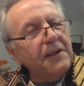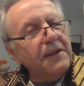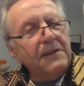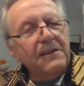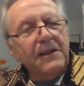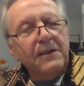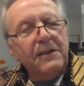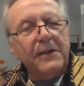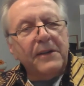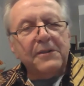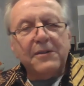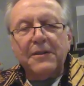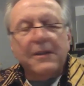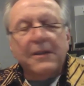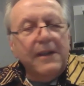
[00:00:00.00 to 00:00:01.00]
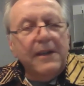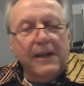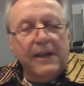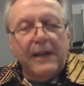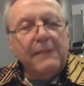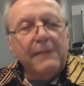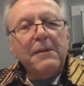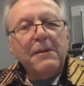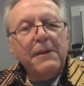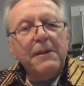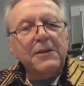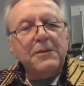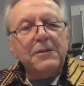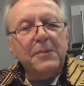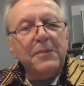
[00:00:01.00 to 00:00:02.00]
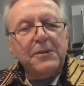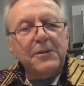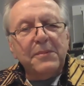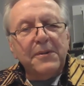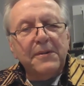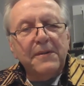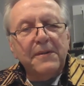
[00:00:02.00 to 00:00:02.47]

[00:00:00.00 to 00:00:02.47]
that direction? Everything is possible.